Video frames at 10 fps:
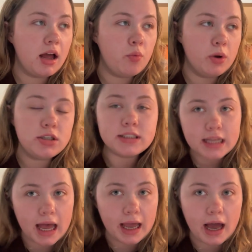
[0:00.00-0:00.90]
I will
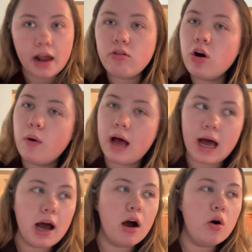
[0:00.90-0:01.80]
say, I don't know
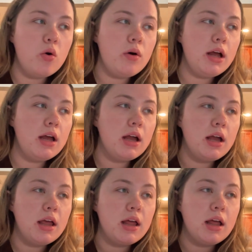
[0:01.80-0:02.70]
how
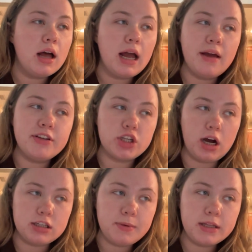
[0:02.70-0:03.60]
I haven't
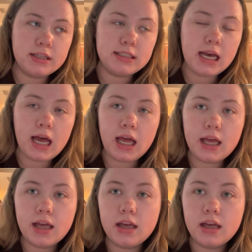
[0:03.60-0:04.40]
talked about this yet.